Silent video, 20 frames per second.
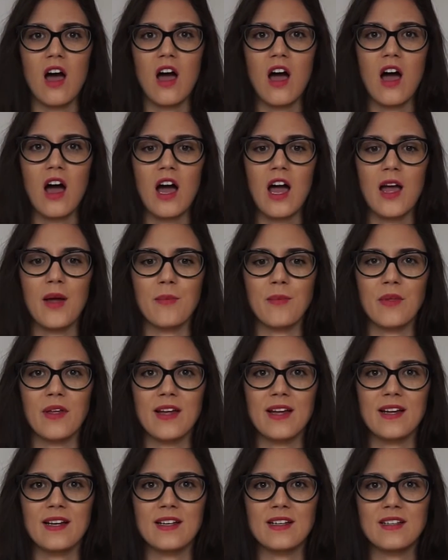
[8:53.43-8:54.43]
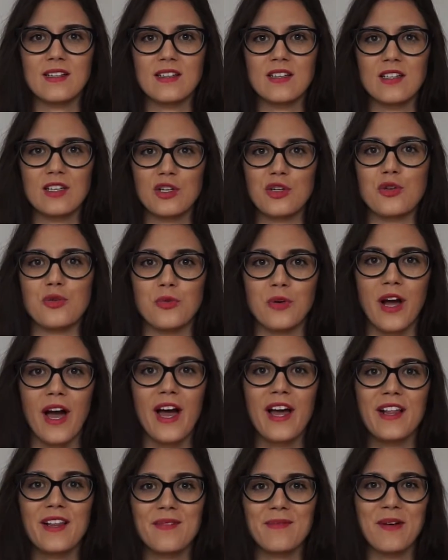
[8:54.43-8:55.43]
I'm like who
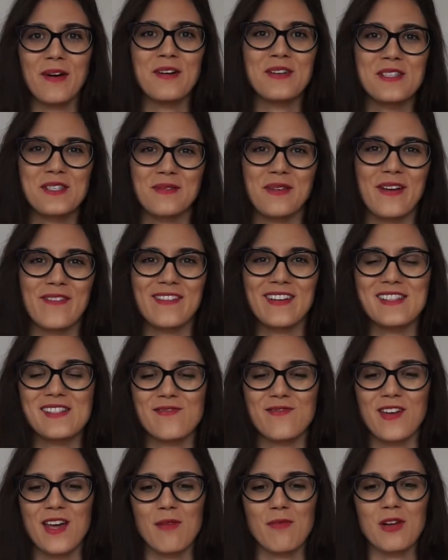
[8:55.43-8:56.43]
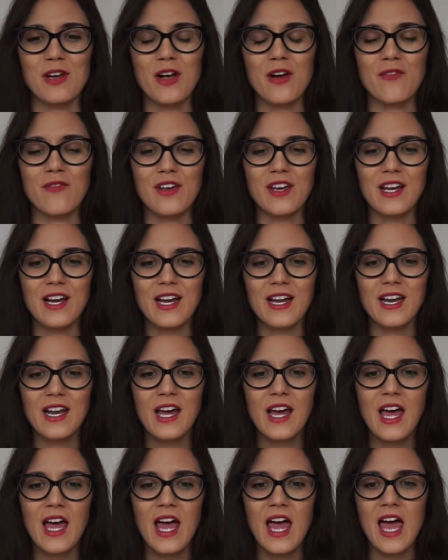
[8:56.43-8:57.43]
got most of my friends and family to go
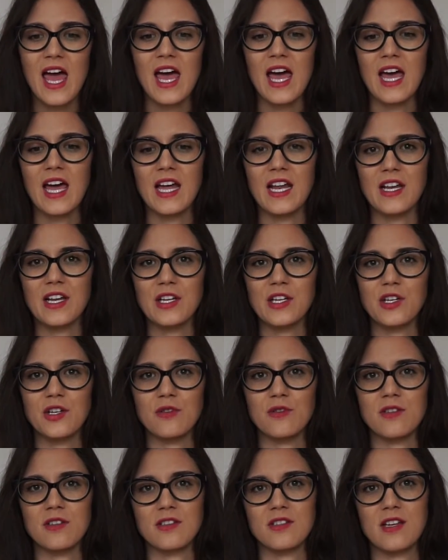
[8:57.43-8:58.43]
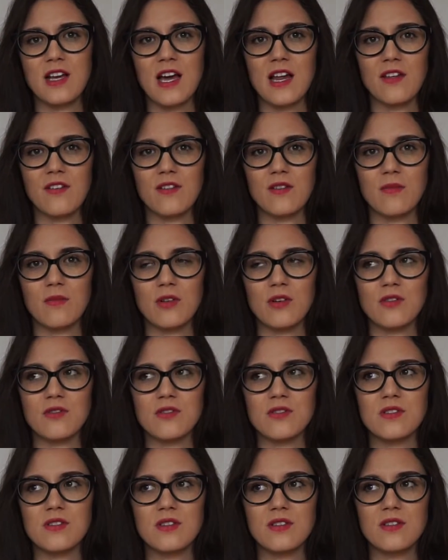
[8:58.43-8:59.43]
vegan, and who is kind of the
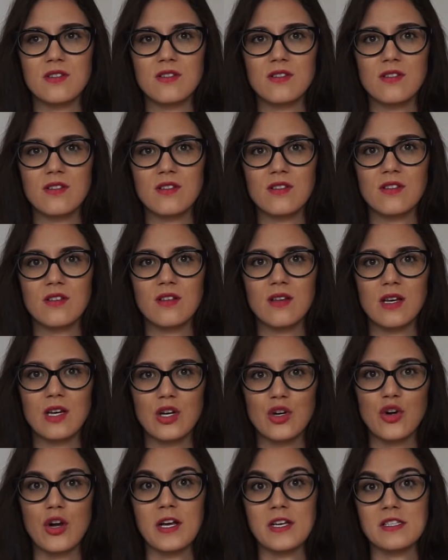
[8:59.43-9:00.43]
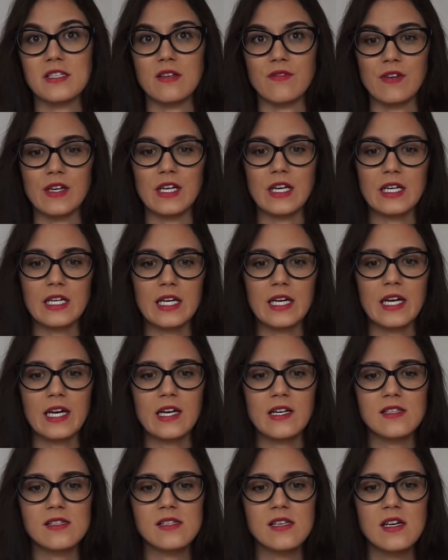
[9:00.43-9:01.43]
most crazy vegan, I
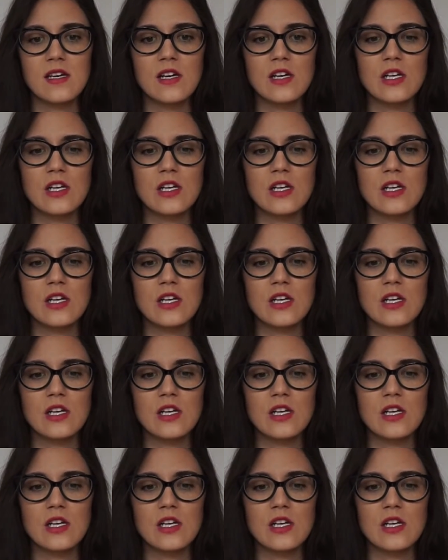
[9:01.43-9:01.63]
guess.